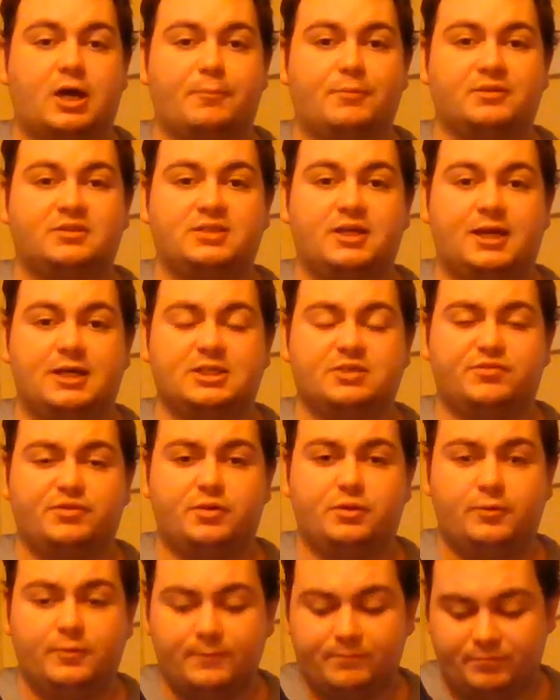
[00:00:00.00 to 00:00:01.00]
up at
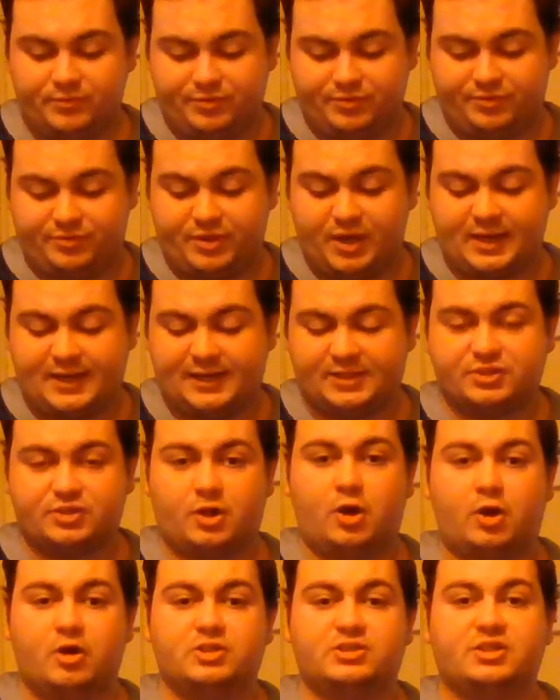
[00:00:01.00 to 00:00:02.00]
Townsville, they get to
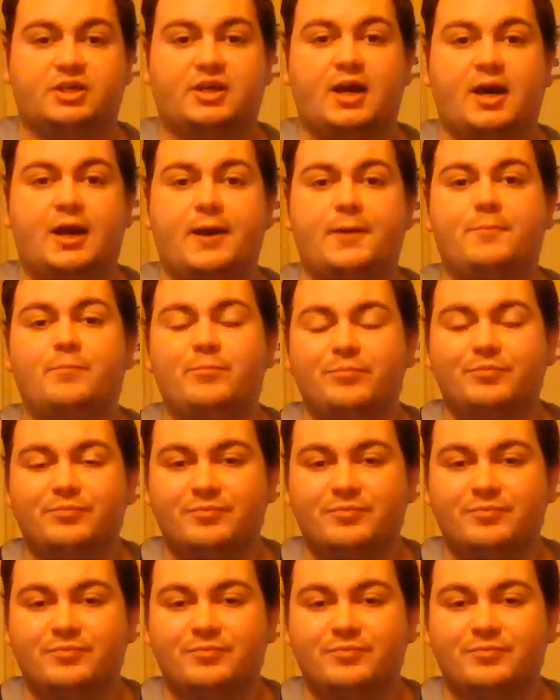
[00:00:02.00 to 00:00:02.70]
host the game